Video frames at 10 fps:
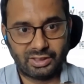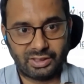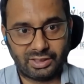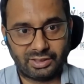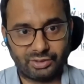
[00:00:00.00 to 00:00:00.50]

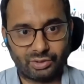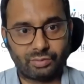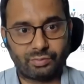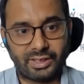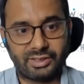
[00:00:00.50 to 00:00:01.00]
You know,
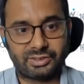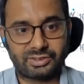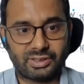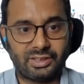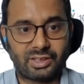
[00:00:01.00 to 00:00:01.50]
floods
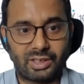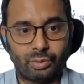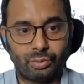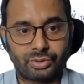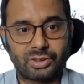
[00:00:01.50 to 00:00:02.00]
and
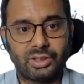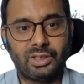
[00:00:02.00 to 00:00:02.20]
droughts.